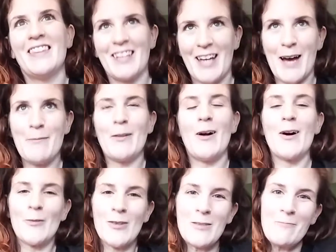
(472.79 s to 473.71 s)
come
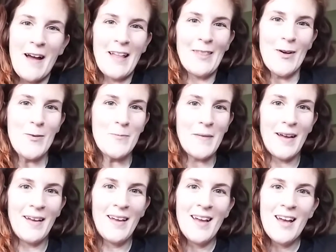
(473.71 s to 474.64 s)
along with
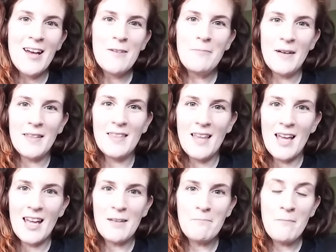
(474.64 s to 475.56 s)
myeloma, but
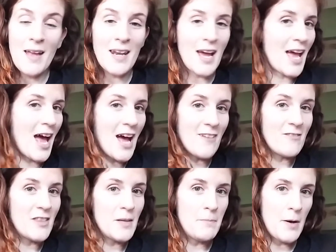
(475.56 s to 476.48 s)
they may not
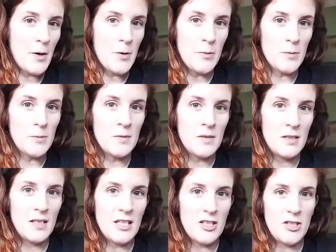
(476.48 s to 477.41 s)
have the bone
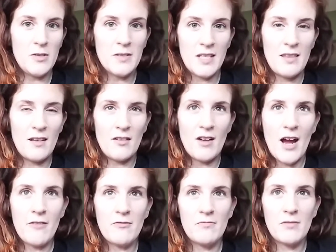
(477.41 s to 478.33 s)
issues, and they're
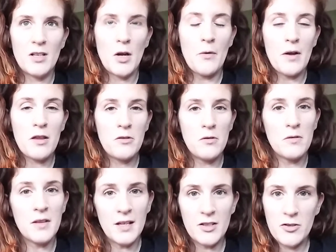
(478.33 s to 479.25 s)
not going through
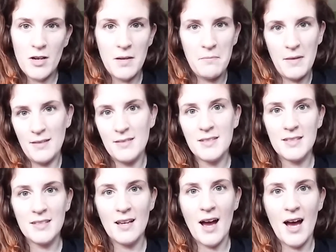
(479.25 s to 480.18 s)
the
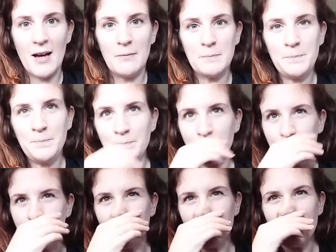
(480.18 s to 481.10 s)
treatments
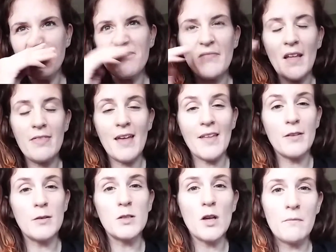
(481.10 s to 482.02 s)
that
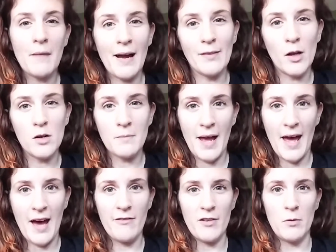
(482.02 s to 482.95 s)
those who have myeloma
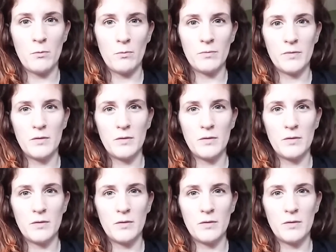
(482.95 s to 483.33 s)
have. And